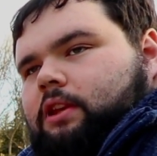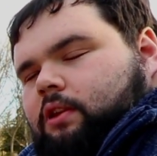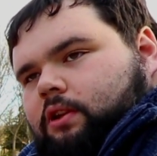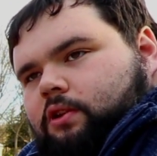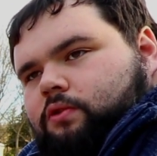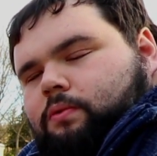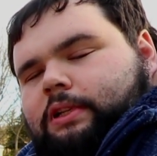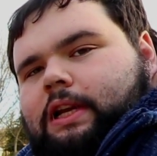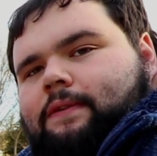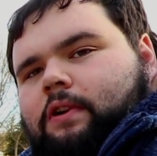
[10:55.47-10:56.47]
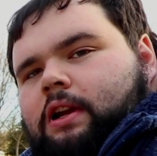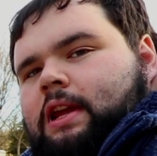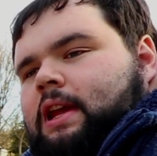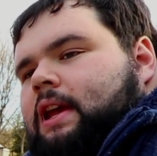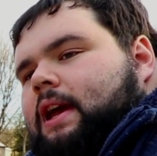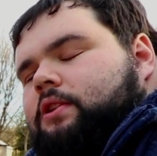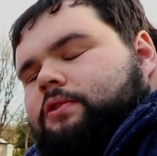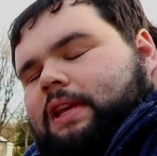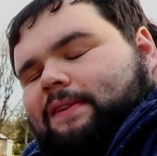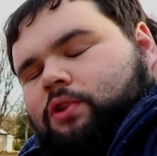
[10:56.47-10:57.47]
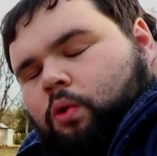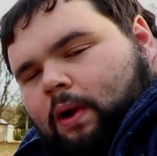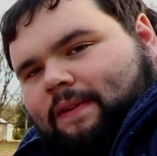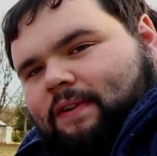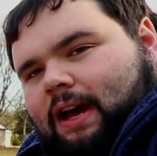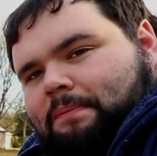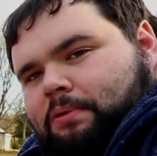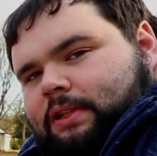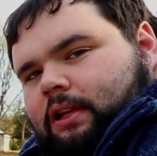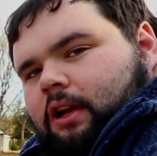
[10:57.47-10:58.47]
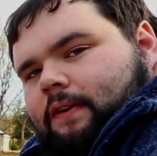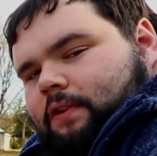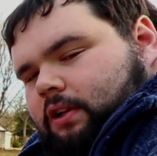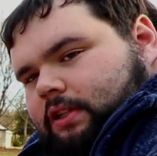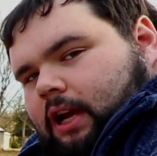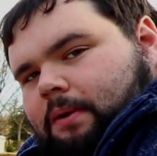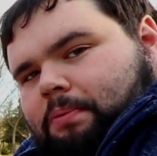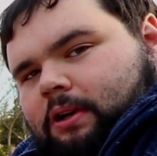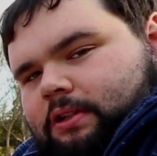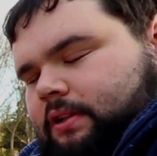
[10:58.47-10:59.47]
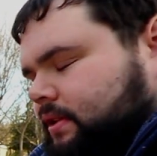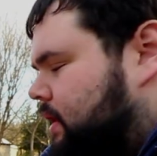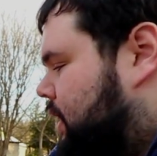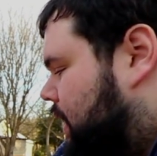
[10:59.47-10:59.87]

You can use whichever, and you'll save 25% off your entire purchase.